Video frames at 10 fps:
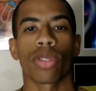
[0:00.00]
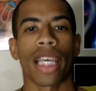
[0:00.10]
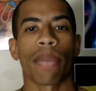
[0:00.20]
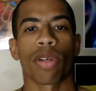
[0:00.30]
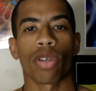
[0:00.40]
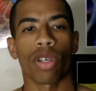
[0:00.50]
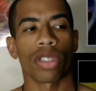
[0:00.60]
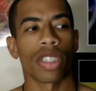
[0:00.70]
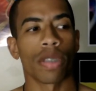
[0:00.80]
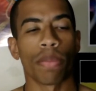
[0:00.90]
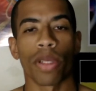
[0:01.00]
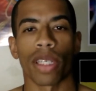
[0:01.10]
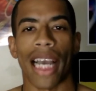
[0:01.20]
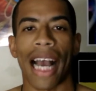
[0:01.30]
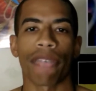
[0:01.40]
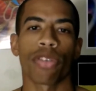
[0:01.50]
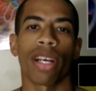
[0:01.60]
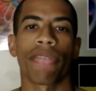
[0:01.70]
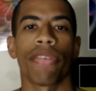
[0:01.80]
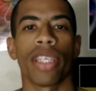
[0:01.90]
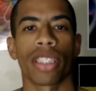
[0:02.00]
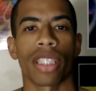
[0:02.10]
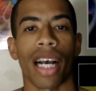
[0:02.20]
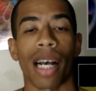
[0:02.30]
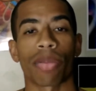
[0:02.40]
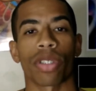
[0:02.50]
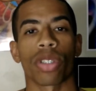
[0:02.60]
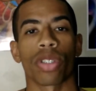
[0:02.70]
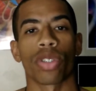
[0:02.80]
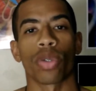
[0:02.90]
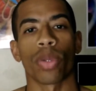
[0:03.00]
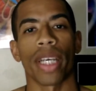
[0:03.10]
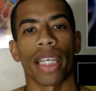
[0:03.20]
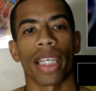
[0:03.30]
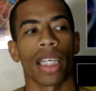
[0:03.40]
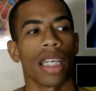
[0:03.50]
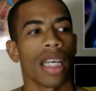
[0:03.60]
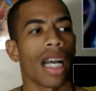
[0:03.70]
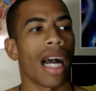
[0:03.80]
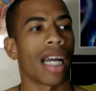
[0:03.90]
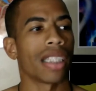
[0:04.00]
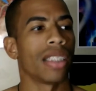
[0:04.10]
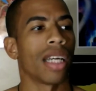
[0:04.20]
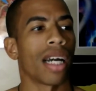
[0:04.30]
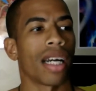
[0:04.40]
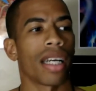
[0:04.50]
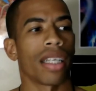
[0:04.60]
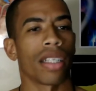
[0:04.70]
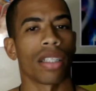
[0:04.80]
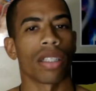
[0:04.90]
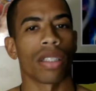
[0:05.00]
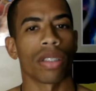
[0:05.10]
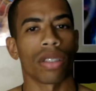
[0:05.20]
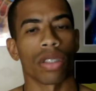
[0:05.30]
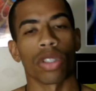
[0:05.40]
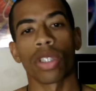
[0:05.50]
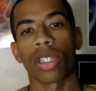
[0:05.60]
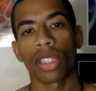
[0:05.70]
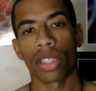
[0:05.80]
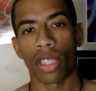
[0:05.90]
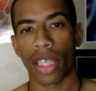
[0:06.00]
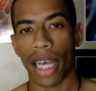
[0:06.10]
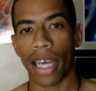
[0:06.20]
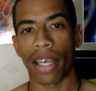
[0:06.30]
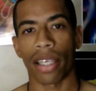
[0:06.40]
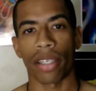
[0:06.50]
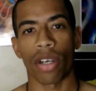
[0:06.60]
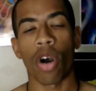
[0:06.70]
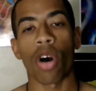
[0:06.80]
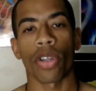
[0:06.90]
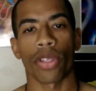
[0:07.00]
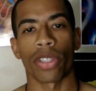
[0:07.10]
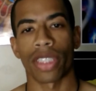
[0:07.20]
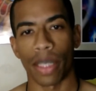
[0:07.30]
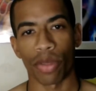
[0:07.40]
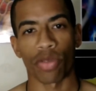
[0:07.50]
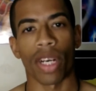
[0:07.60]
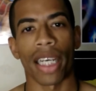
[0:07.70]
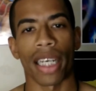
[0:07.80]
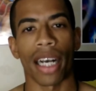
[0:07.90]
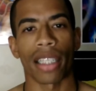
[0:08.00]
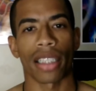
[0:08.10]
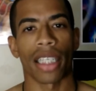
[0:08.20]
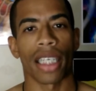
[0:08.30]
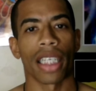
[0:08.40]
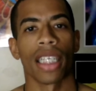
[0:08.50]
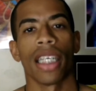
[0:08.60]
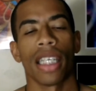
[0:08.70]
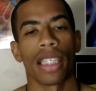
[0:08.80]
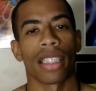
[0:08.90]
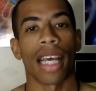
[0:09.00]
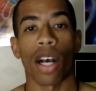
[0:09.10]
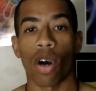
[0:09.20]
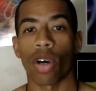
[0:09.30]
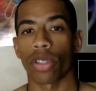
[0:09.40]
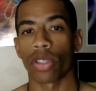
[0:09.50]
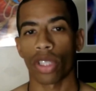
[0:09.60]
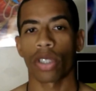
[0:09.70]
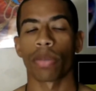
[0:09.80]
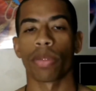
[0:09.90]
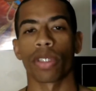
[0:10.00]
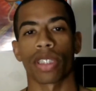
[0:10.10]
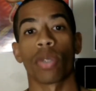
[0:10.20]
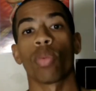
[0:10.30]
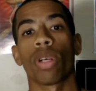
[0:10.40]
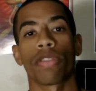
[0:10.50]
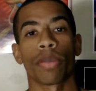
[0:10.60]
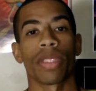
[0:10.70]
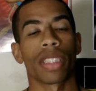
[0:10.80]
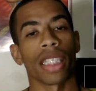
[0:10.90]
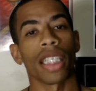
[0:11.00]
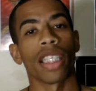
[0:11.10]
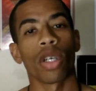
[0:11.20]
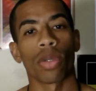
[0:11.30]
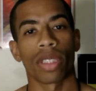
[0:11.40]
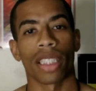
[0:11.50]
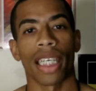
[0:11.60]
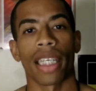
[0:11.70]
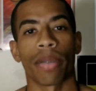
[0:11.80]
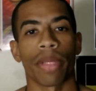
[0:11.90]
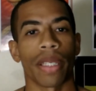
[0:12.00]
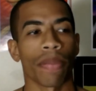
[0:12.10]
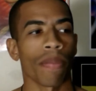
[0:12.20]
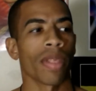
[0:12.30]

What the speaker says: came across this book after I finished The Obstacle is the Way. I looked into that author. His name is Ryan Holiday. That author's other books, and one of them is The Ego is the Enemy.